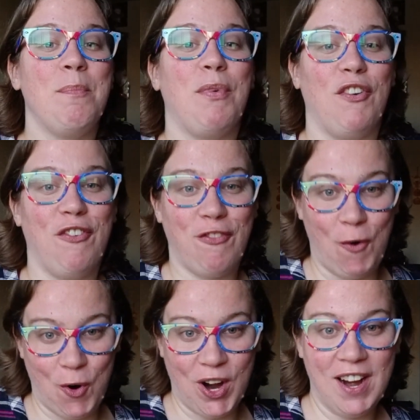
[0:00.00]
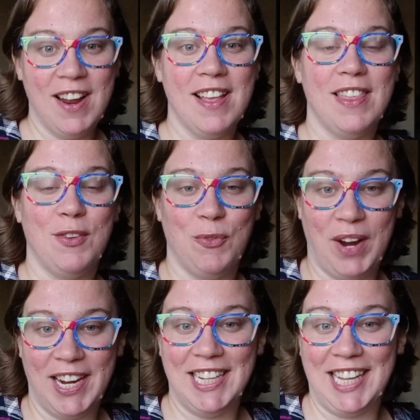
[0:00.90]
before the
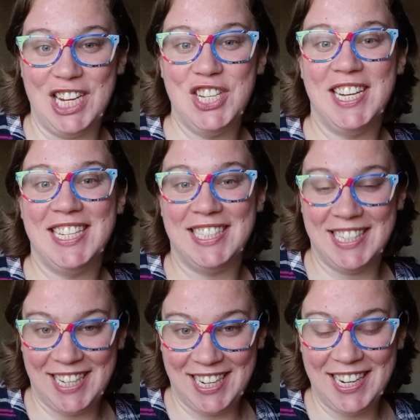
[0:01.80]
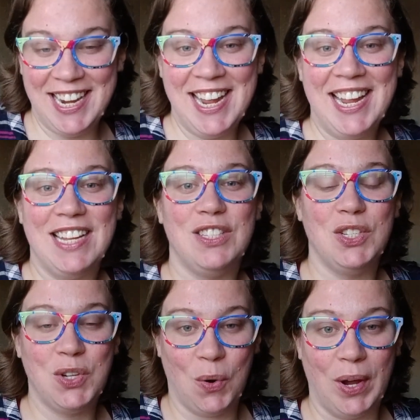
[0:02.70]
regulation is needed
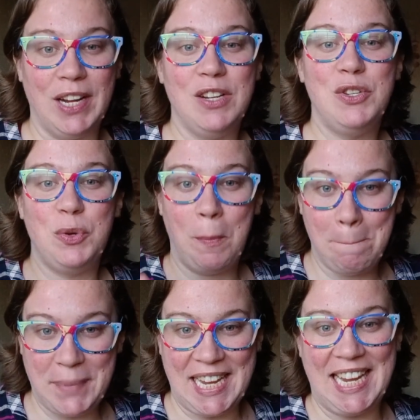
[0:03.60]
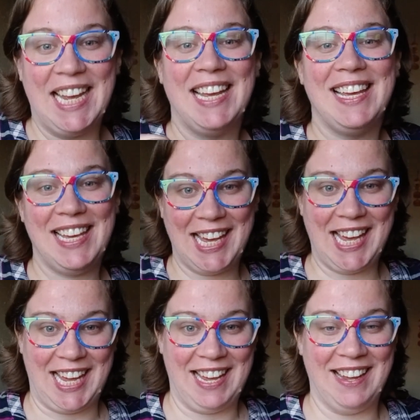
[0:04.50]
is going to be
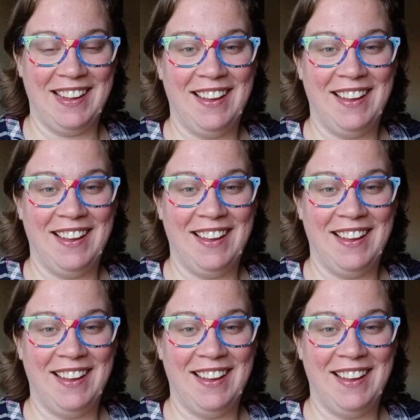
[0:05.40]
key.